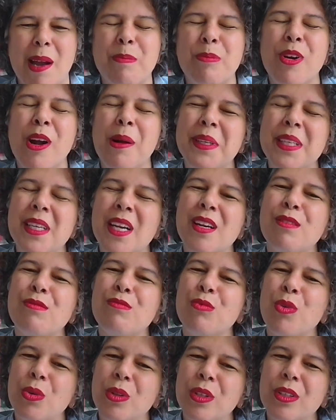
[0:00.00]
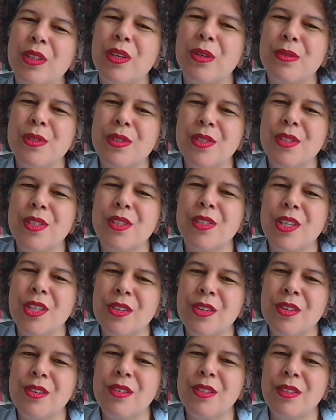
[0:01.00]
I'm probably not a roller coaster
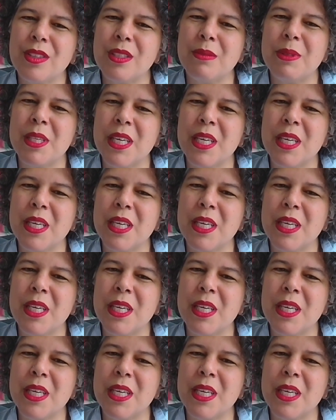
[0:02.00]
girl, to